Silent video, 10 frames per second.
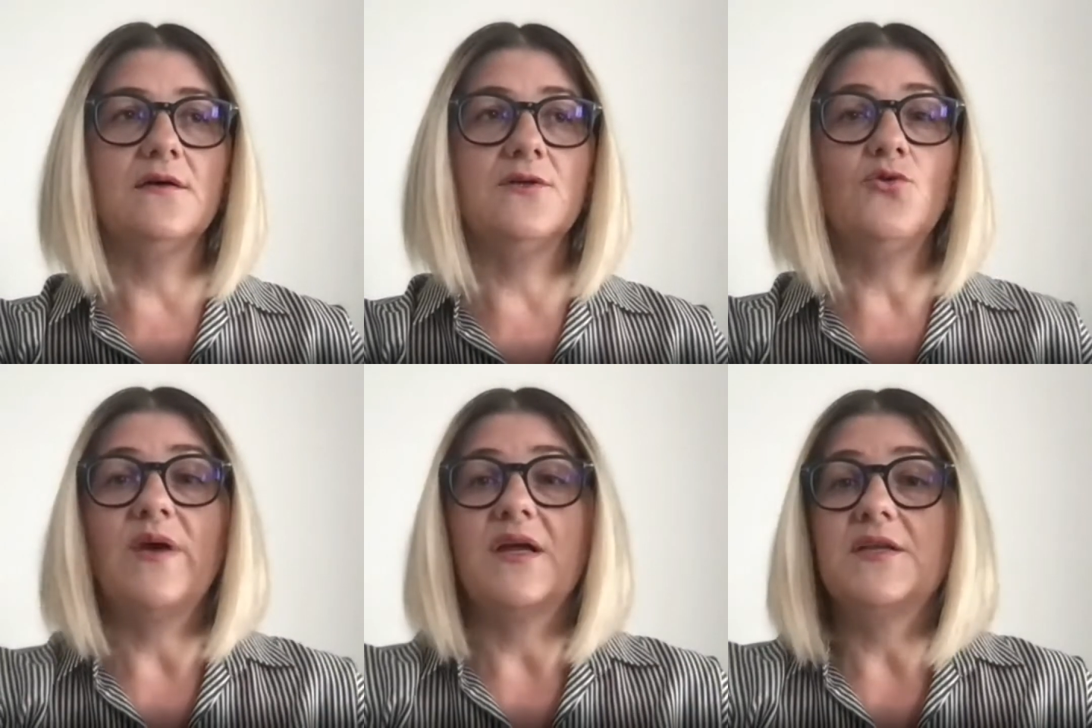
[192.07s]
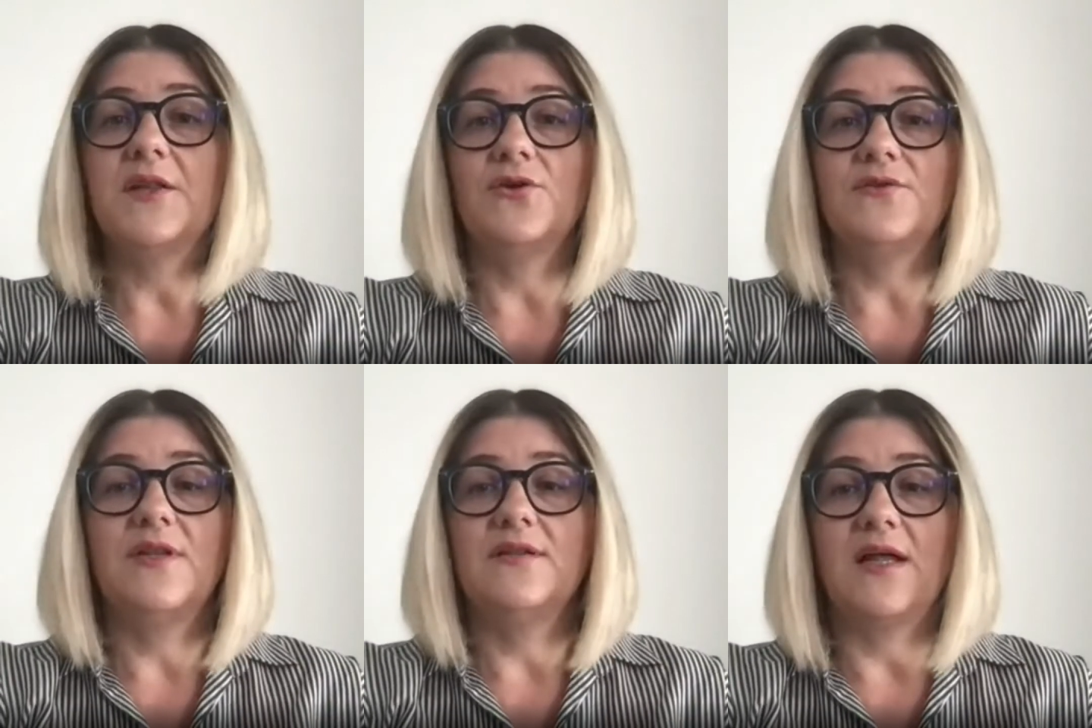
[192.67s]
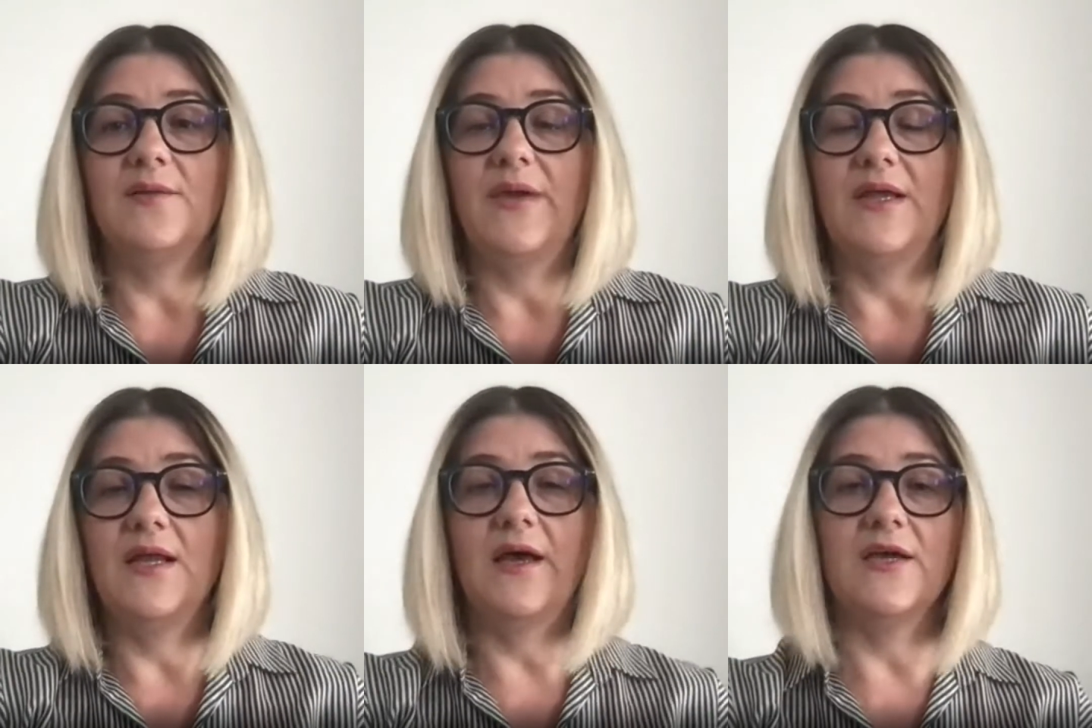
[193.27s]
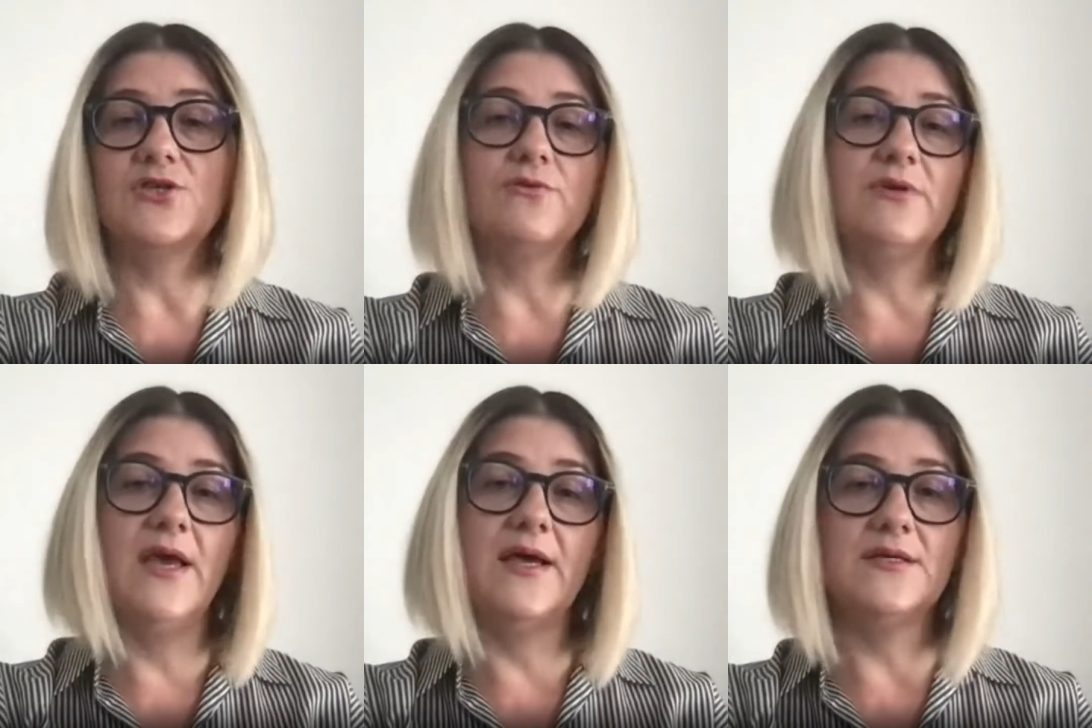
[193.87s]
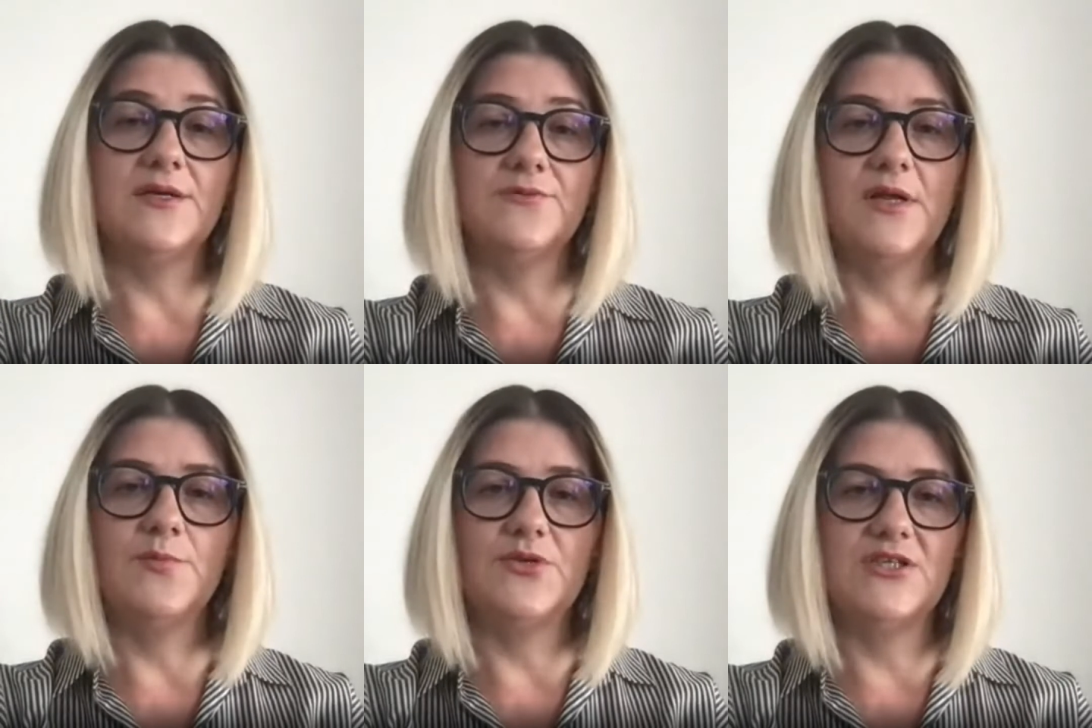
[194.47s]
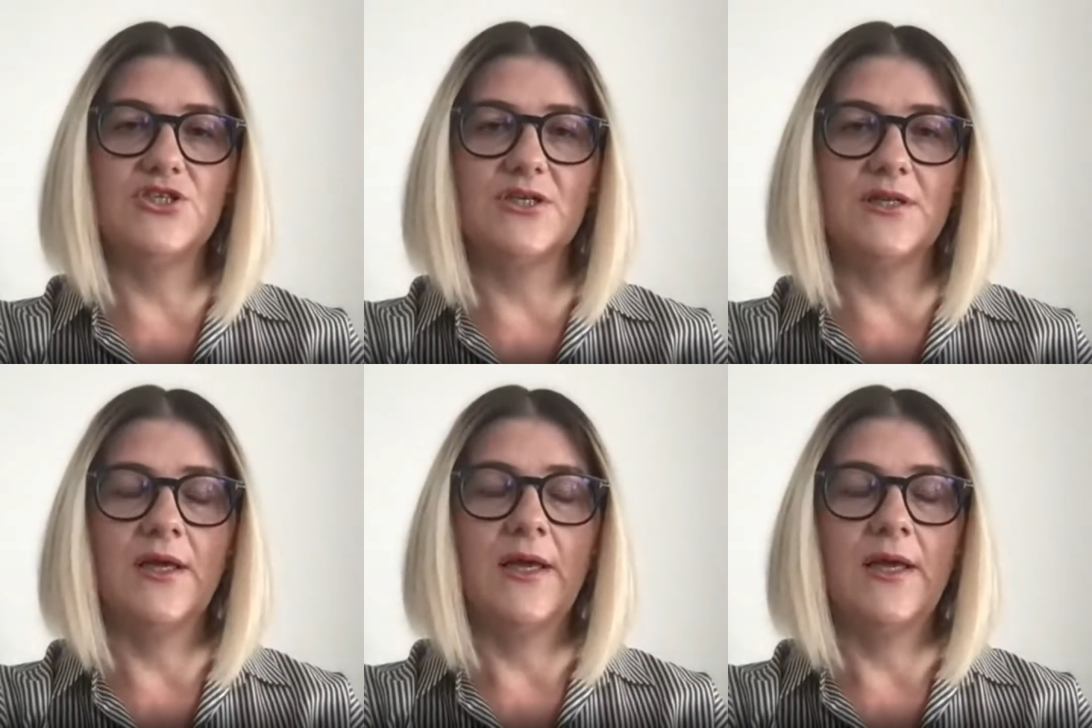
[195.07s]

nobody thought that Albania actually had a real potential.